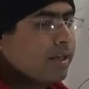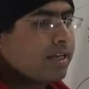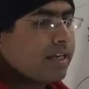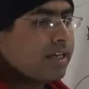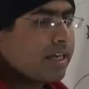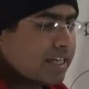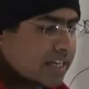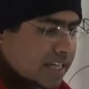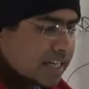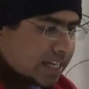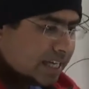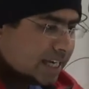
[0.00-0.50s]

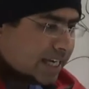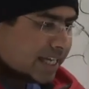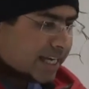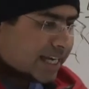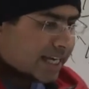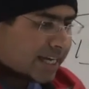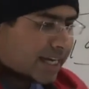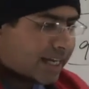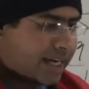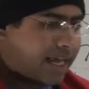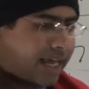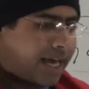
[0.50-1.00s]
Critically
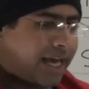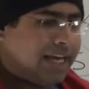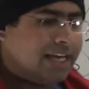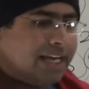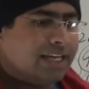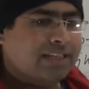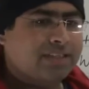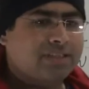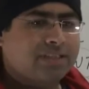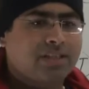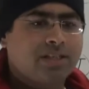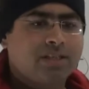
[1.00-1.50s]

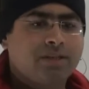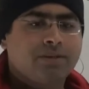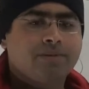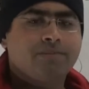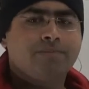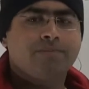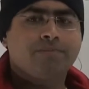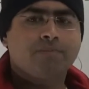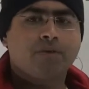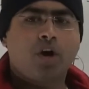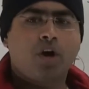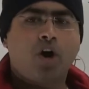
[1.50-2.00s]
analyze
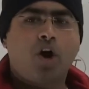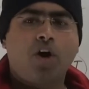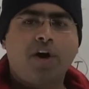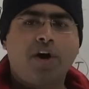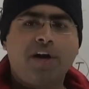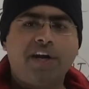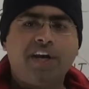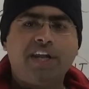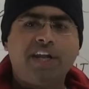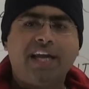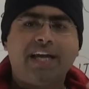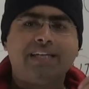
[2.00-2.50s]

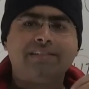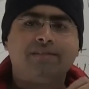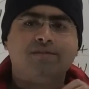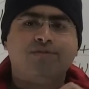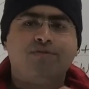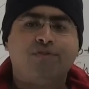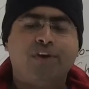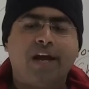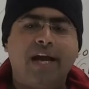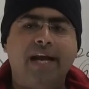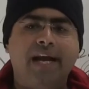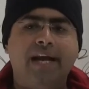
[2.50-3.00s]
how India has
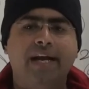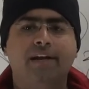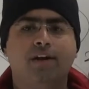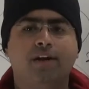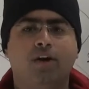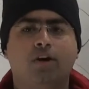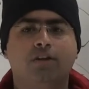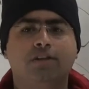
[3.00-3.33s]
failed